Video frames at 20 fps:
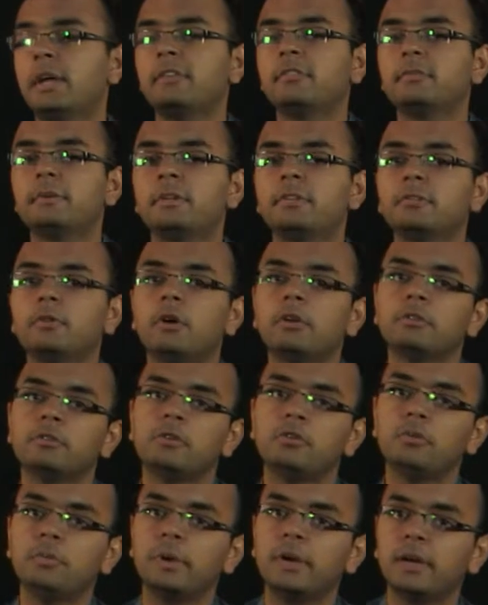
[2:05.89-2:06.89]
x plus cos
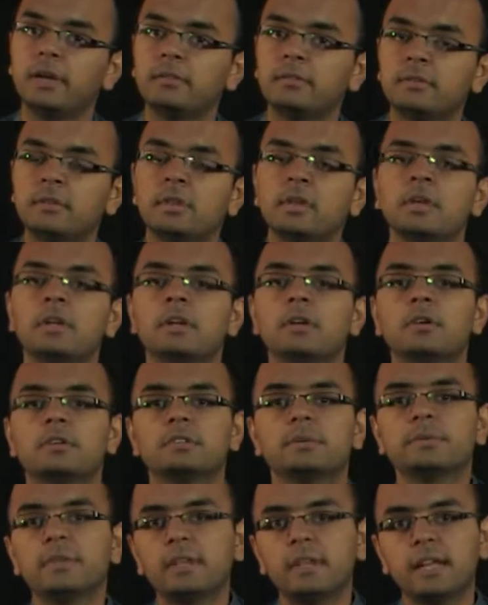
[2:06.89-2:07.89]
cube x or
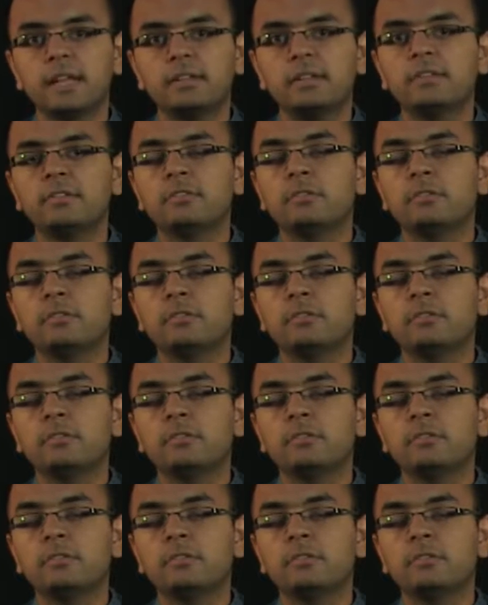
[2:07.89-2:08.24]
something like this?